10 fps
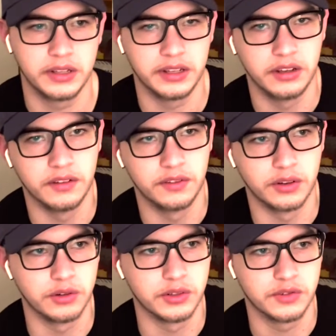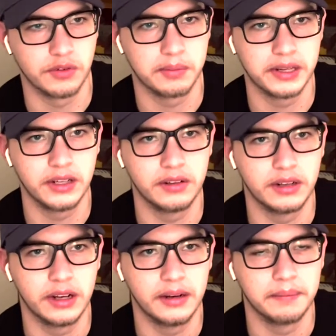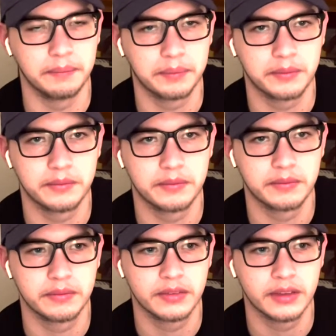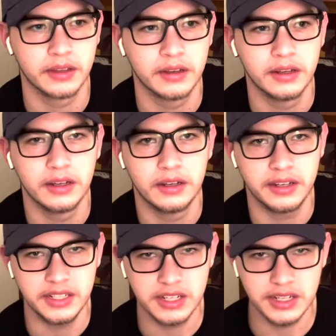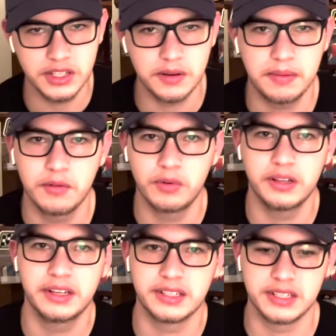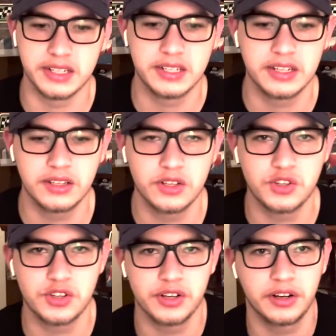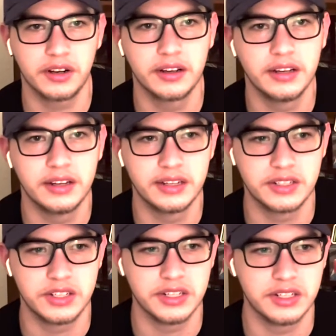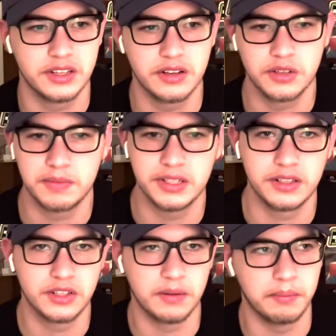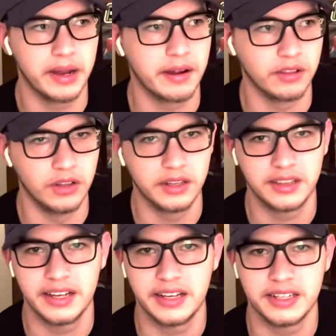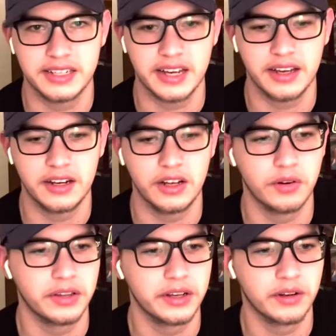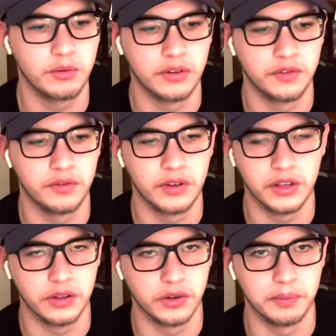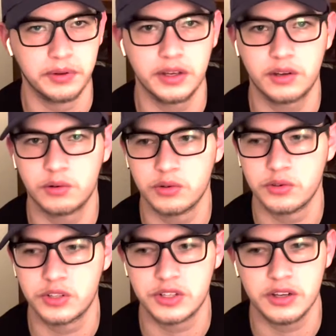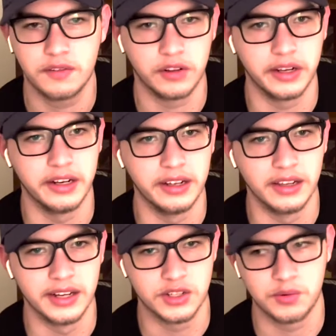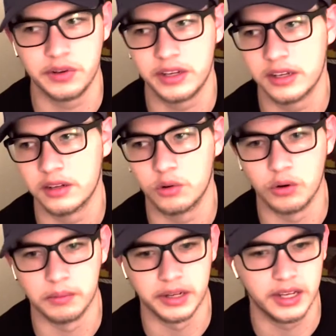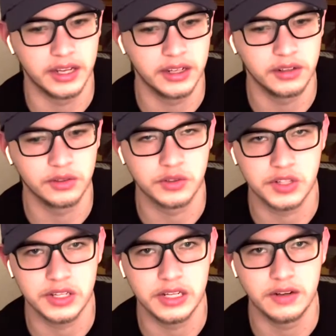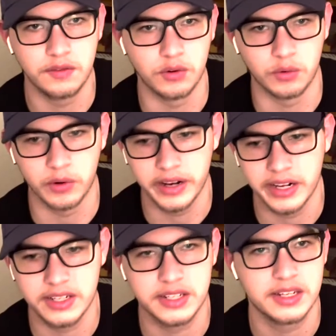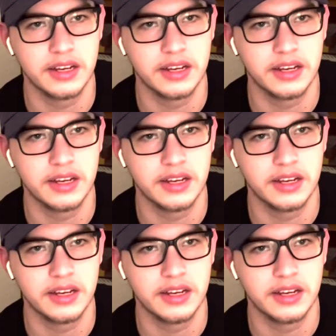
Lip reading: good for Christopher Bell. He's actually been really consistent this year. It's just there's been some bad luck that he's had here and there with either pit crew stuff like he did last weekend or mechanical stuff or wrecks.